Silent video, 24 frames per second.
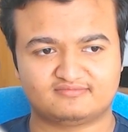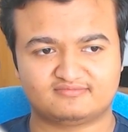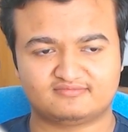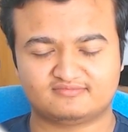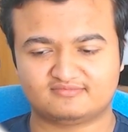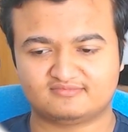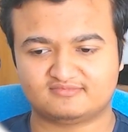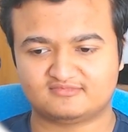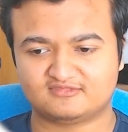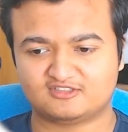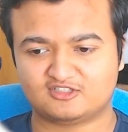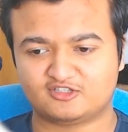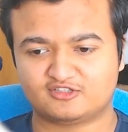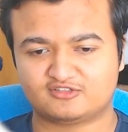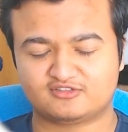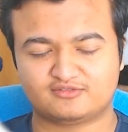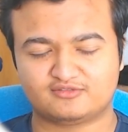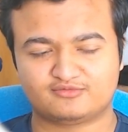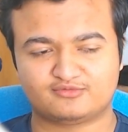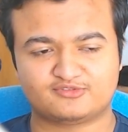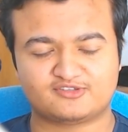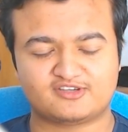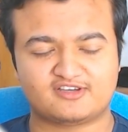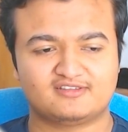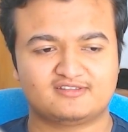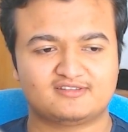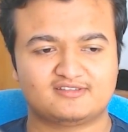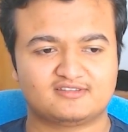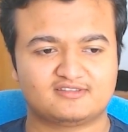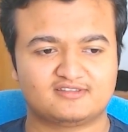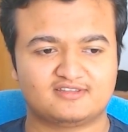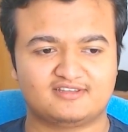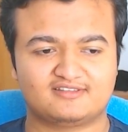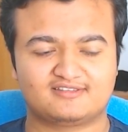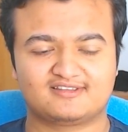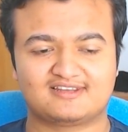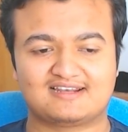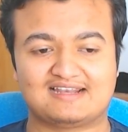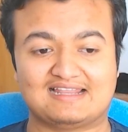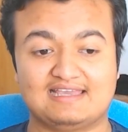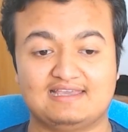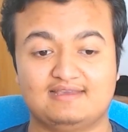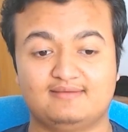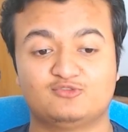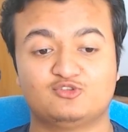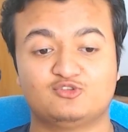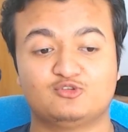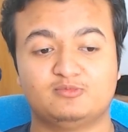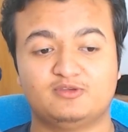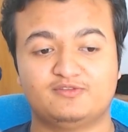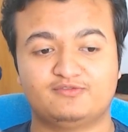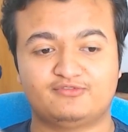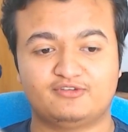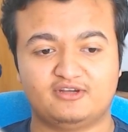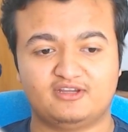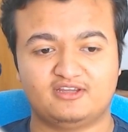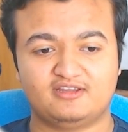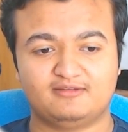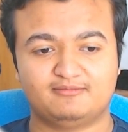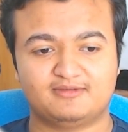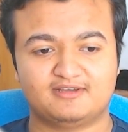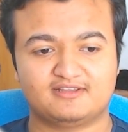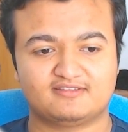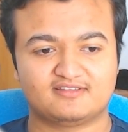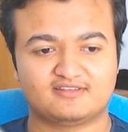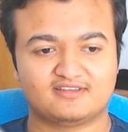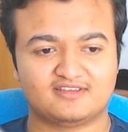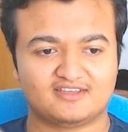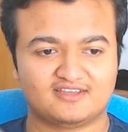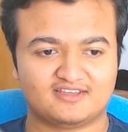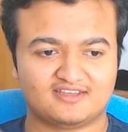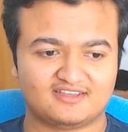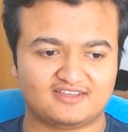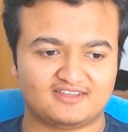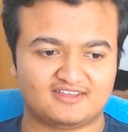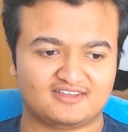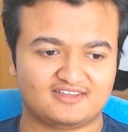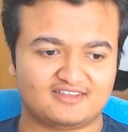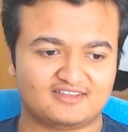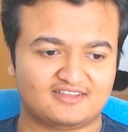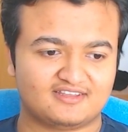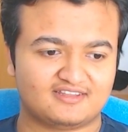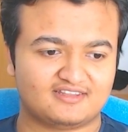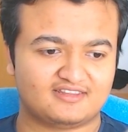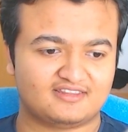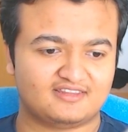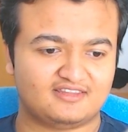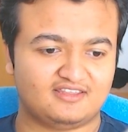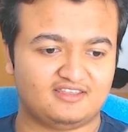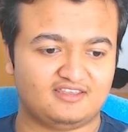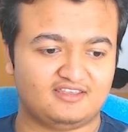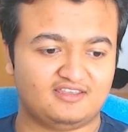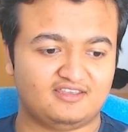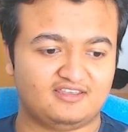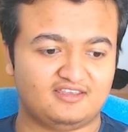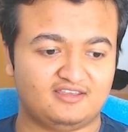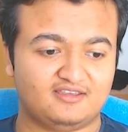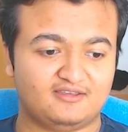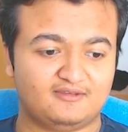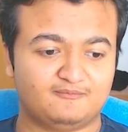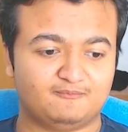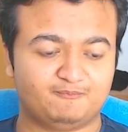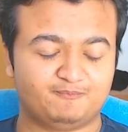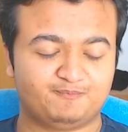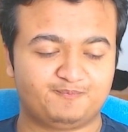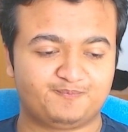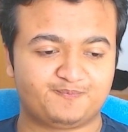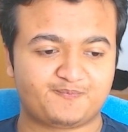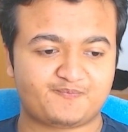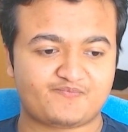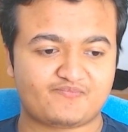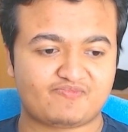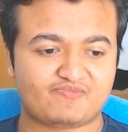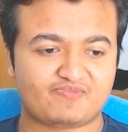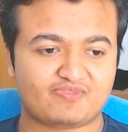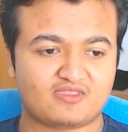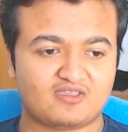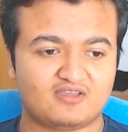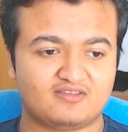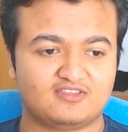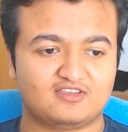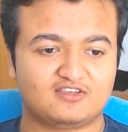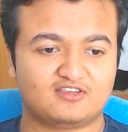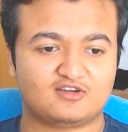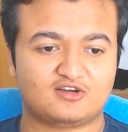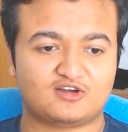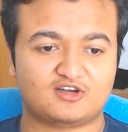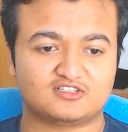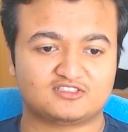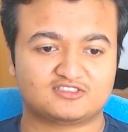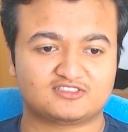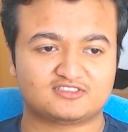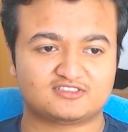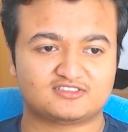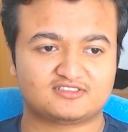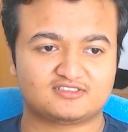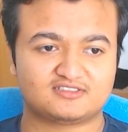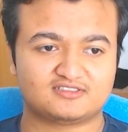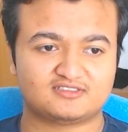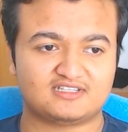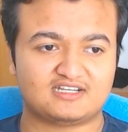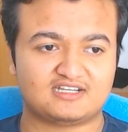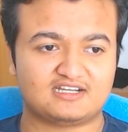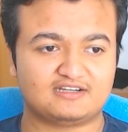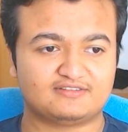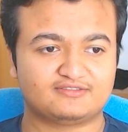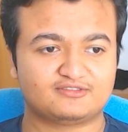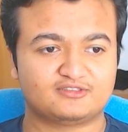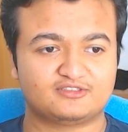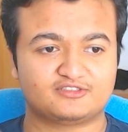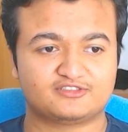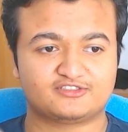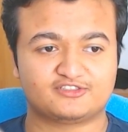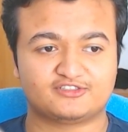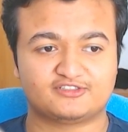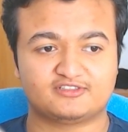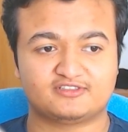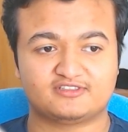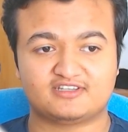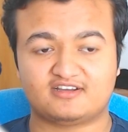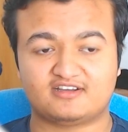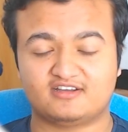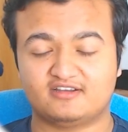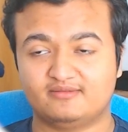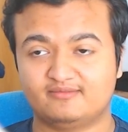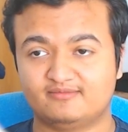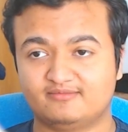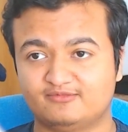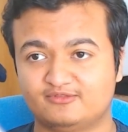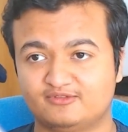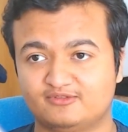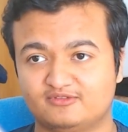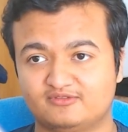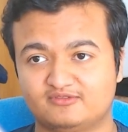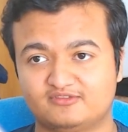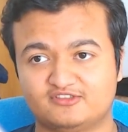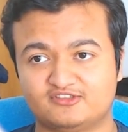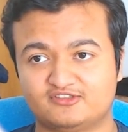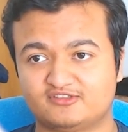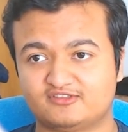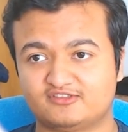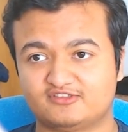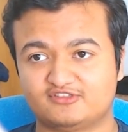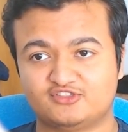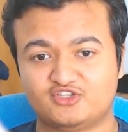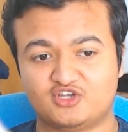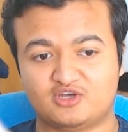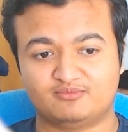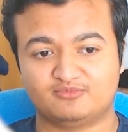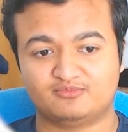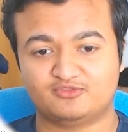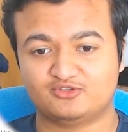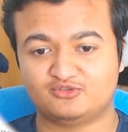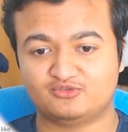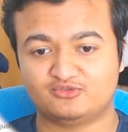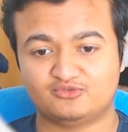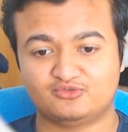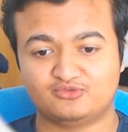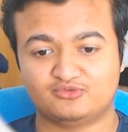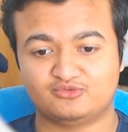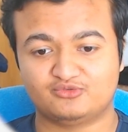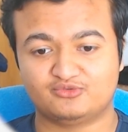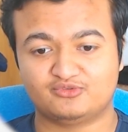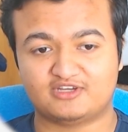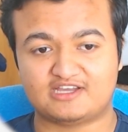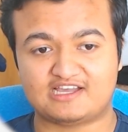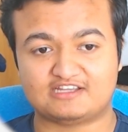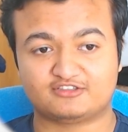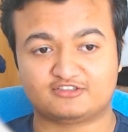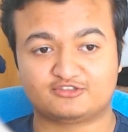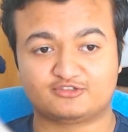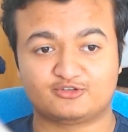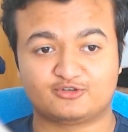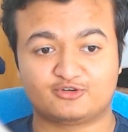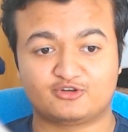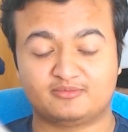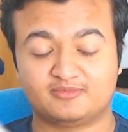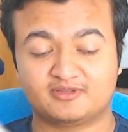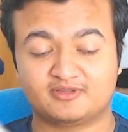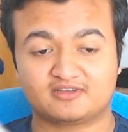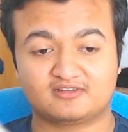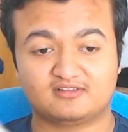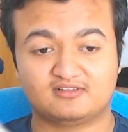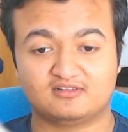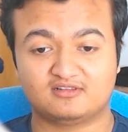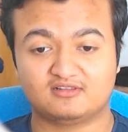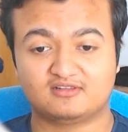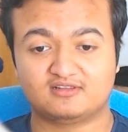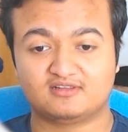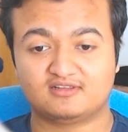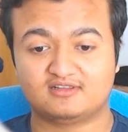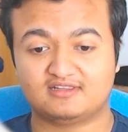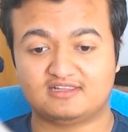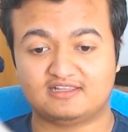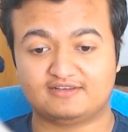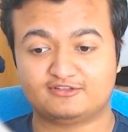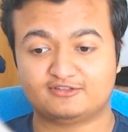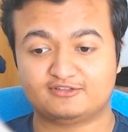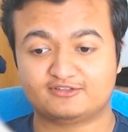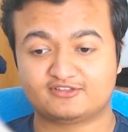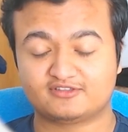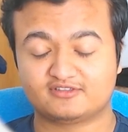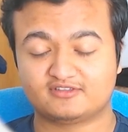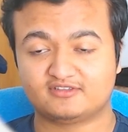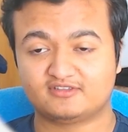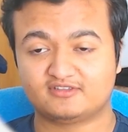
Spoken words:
lots of sites that claim to be free, but the cost after a certain time would just jump to astronomical levels.